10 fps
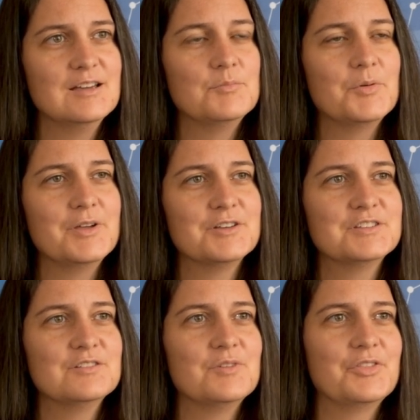but we
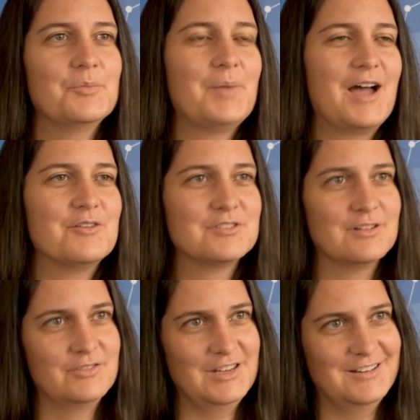also want the power
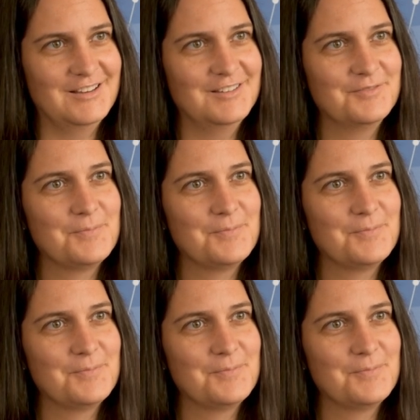of data.